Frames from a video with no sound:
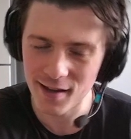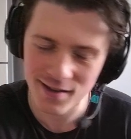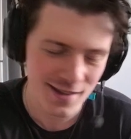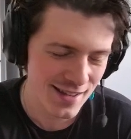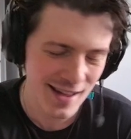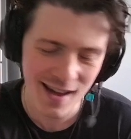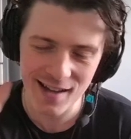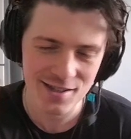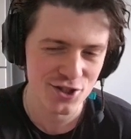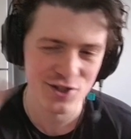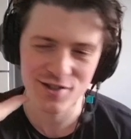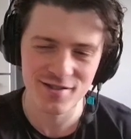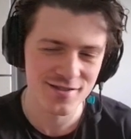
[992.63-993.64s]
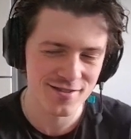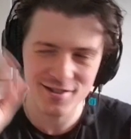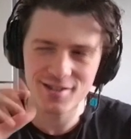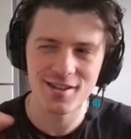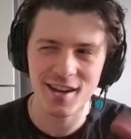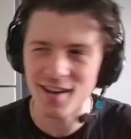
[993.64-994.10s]
yeah, just
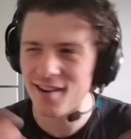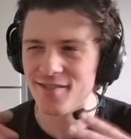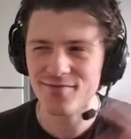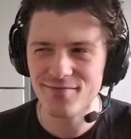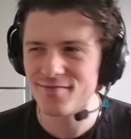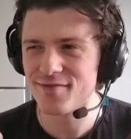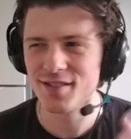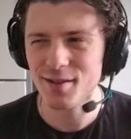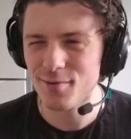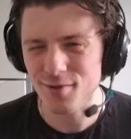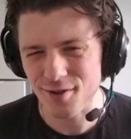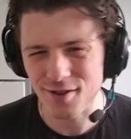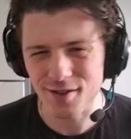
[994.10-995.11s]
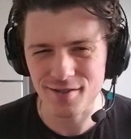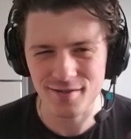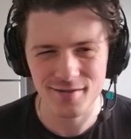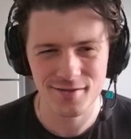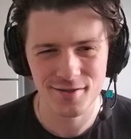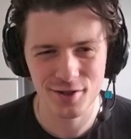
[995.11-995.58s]
kind of see what you can
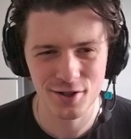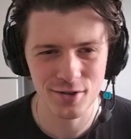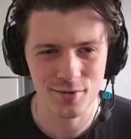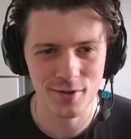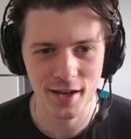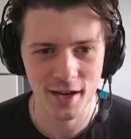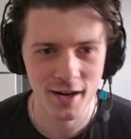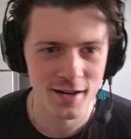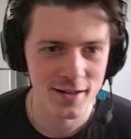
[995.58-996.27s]
do there.